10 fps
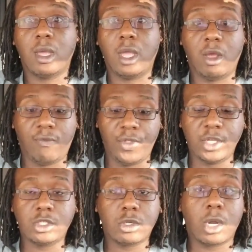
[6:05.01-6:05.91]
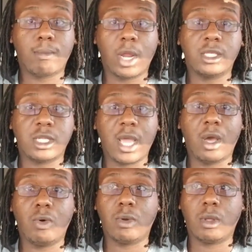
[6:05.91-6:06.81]
If this truck breaks
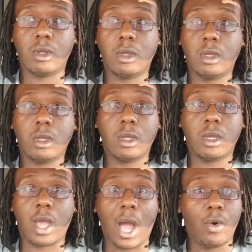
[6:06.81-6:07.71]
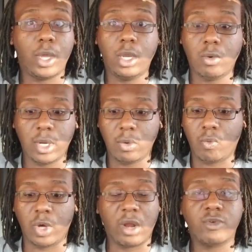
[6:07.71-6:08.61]
down out here
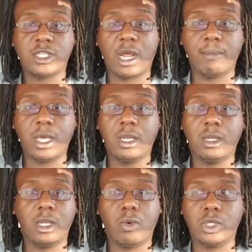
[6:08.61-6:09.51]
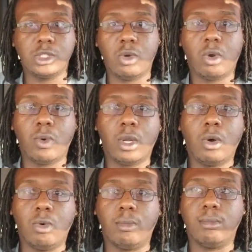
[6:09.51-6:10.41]
in whatever state I'm in, there is no going
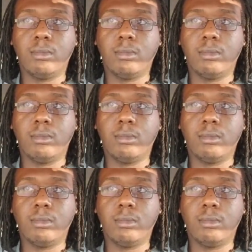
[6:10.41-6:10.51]
home.